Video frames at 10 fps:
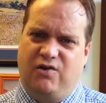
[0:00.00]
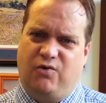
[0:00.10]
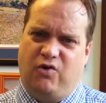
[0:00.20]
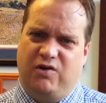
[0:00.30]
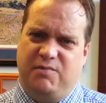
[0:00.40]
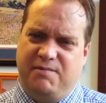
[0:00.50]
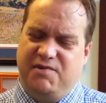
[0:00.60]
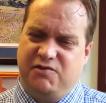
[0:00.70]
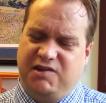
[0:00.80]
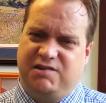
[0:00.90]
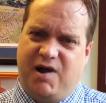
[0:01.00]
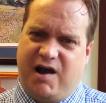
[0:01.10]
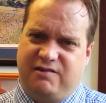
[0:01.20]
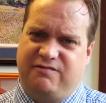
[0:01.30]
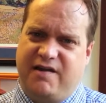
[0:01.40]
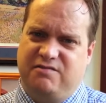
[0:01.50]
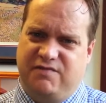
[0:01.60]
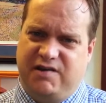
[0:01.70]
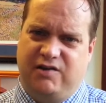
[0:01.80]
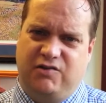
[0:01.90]
or maybe you need to modify the
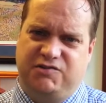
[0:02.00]
video.